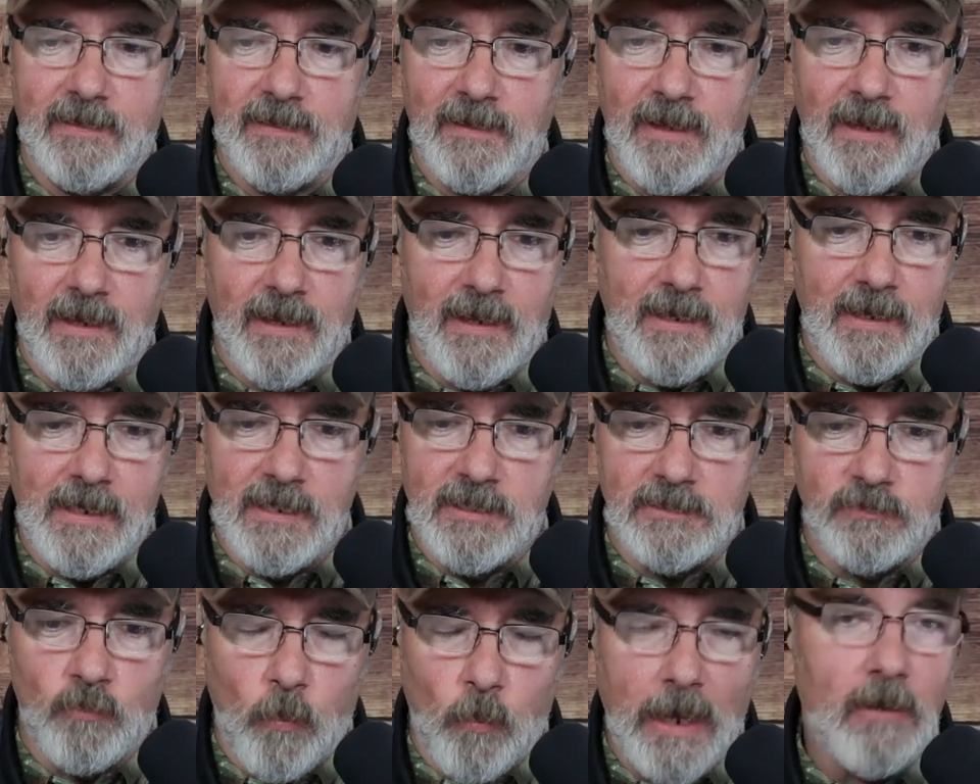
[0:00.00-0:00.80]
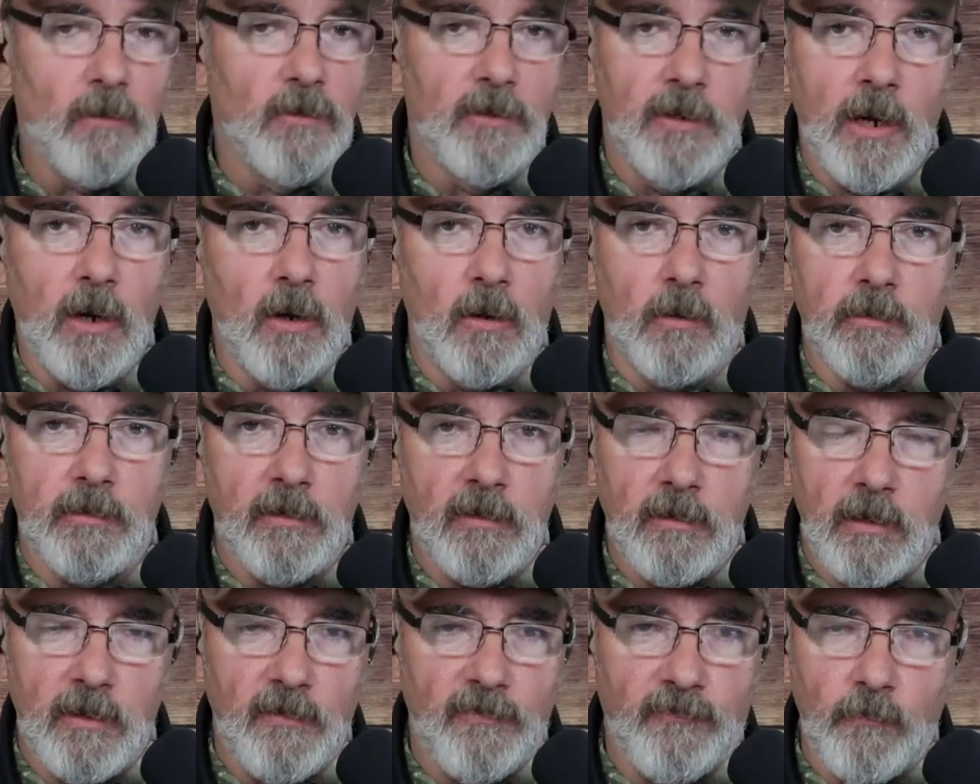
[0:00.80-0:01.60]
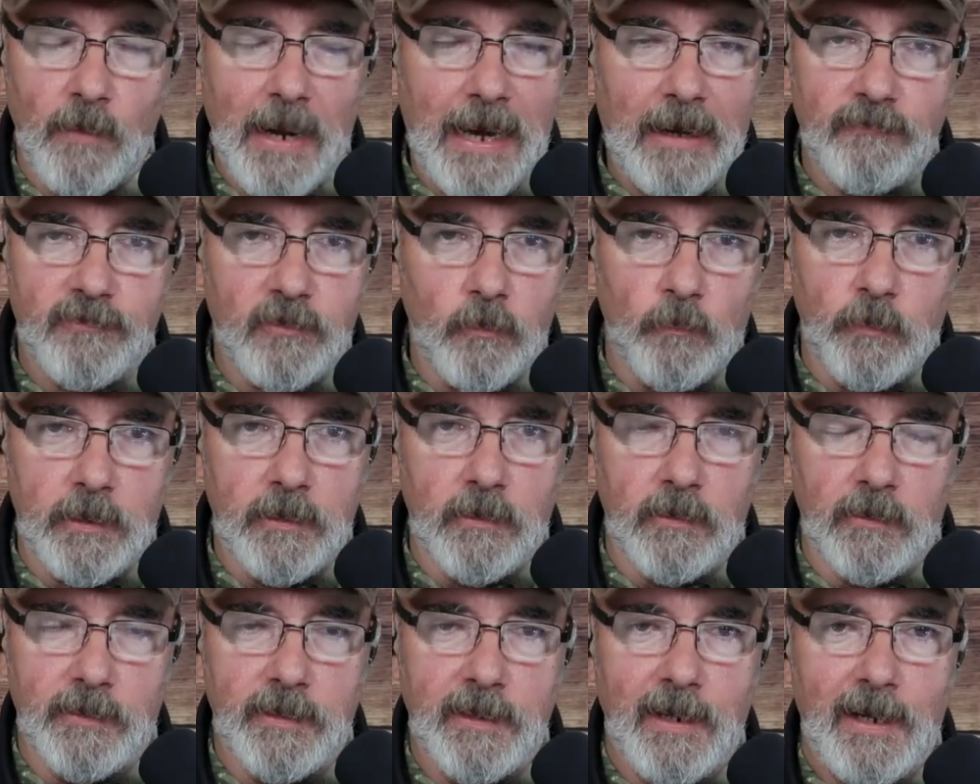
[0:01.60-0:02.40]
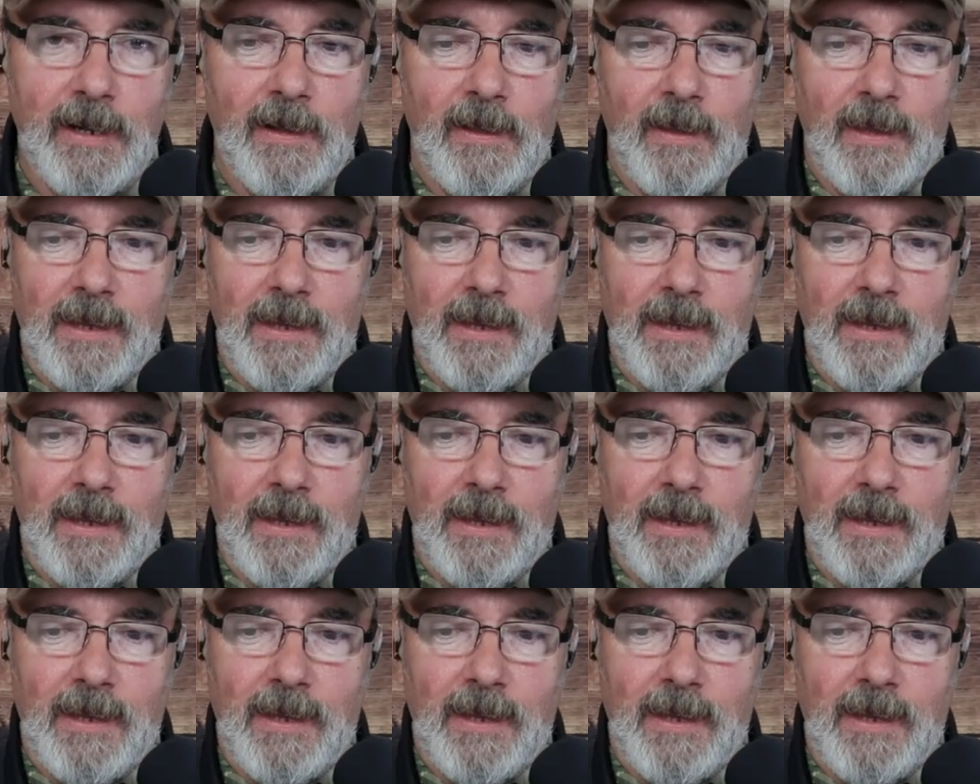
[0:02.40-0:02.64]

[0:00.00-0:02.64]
is well known throughout the world.